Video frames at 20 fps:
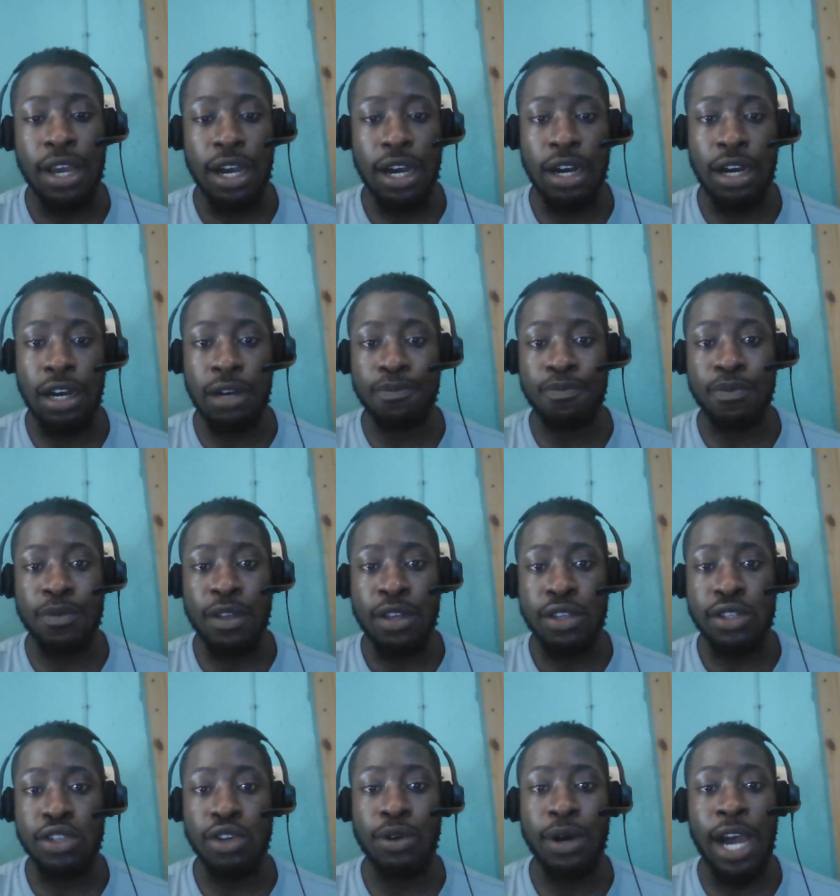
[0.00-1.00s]
Um,
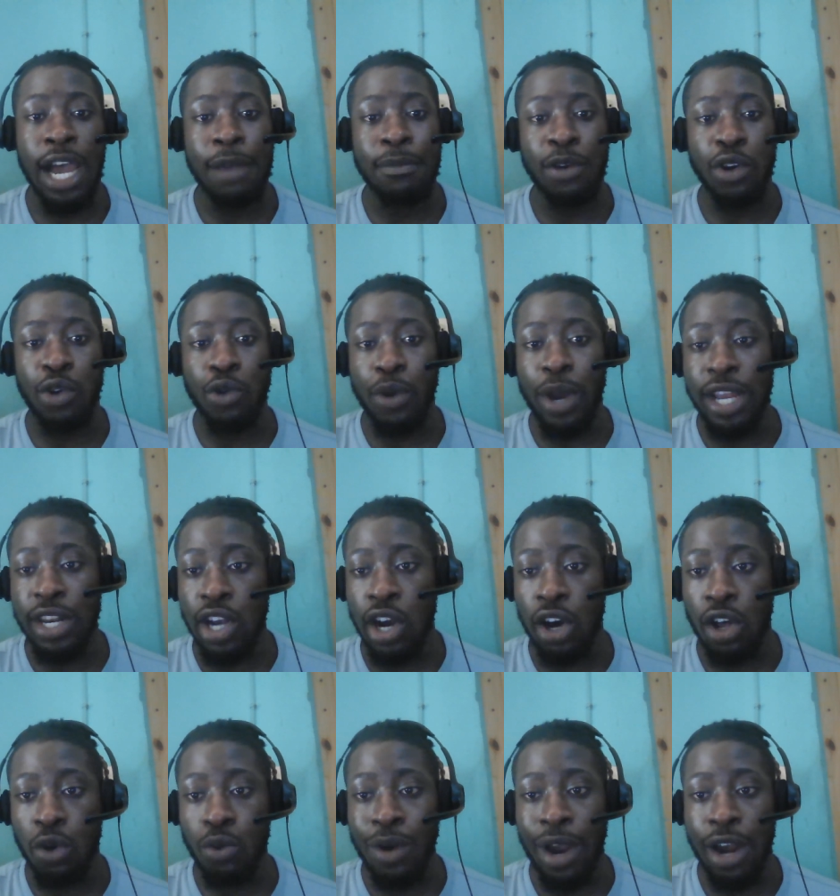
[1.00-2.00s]
so I'm a great
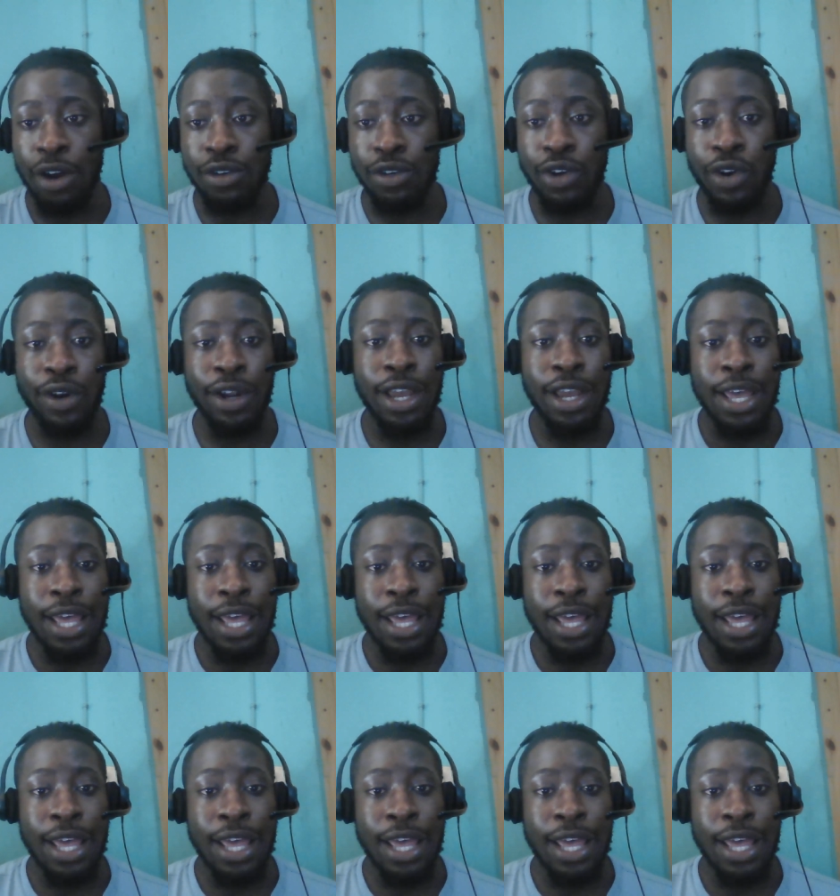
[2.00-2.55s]
all rounder